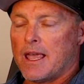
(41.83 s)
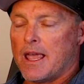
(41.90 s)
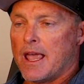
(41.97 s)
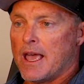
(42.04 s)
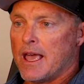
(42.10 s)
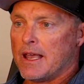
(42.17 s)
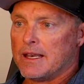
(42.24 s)

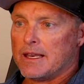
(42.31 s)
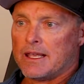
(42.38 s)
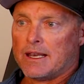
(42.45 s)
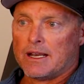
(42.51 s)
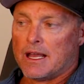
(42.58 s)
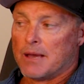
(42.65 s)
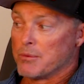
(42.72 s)
and
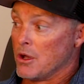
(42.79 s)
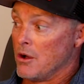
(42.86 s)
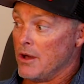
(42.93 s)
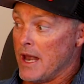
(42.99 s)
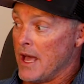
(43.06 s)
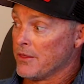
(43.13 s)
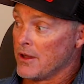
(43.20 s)
ended up
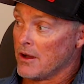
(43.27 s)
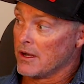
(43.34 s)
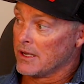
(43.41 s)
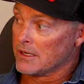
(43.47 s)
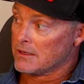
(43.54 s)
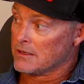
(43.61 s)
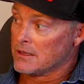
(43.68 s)
going out there
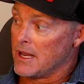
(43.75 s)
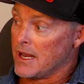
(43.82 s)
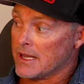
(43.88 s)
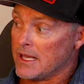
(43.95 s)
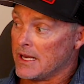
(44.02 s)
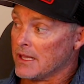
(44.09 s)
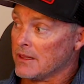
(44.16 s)
and,
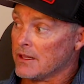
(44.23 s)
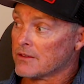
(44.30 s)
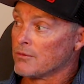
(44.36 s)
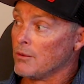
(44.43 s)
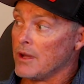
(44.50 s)
and getting this